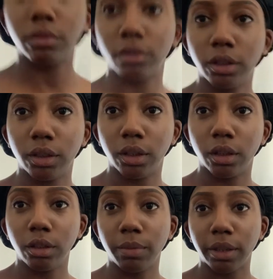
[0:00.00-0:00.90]
Let's see.
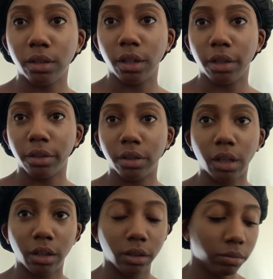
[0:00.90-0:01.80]
Let's match the other
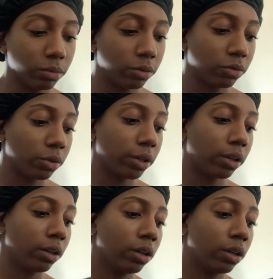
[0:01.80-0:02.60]
side up before.